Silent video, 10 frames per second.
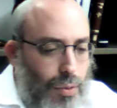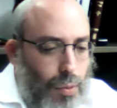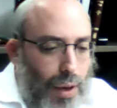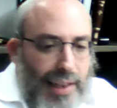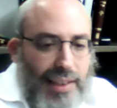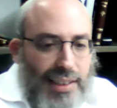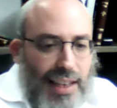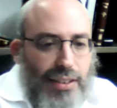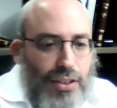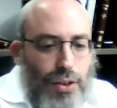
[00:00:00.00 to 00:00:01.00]
What
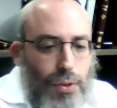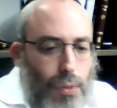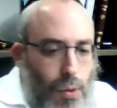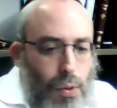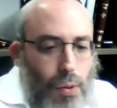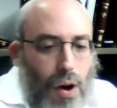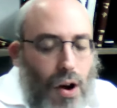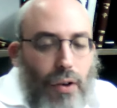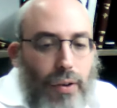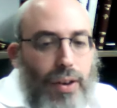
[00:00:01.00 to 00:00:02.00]
excites you? Who
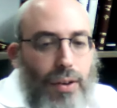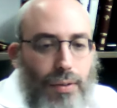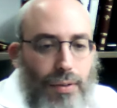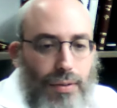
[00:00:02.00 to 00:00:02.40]
are you?